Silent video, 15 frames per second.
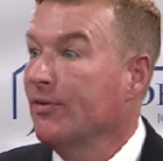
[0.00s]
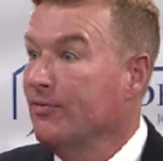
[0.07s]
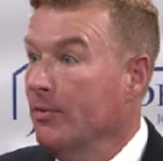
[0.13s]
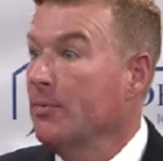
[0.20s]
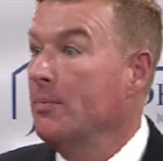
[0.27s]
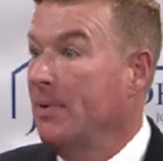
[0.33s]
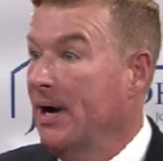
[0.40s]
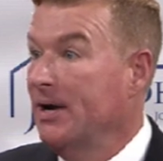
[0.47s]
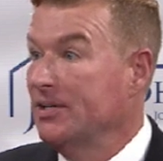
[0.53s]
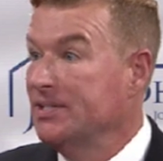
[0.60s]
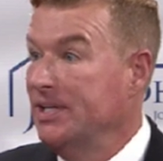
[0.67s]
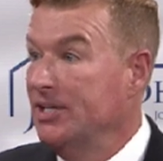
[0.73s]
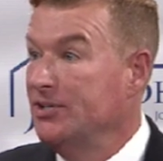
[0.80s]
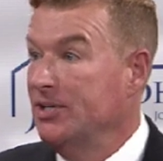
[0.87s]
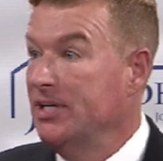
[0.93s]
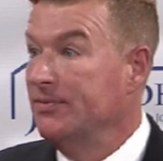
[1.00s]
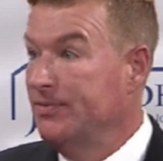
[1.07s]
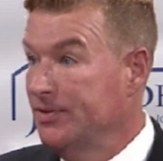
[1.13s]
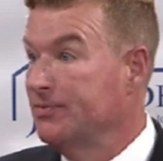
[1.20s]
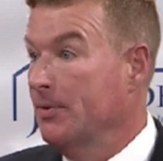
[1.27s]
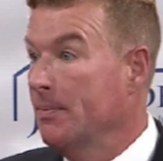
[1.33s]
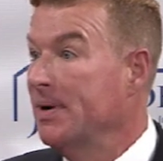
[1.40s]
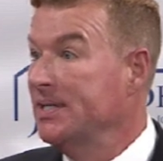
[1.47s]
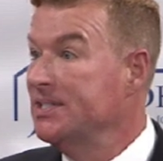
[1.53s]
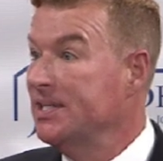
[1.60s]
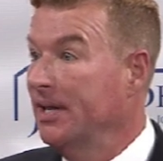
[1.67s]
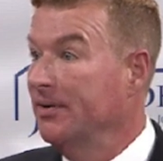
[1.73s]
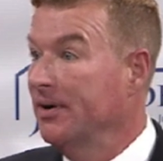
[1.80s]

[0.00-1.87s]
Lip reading: from a buyer's agent if it's from my seller.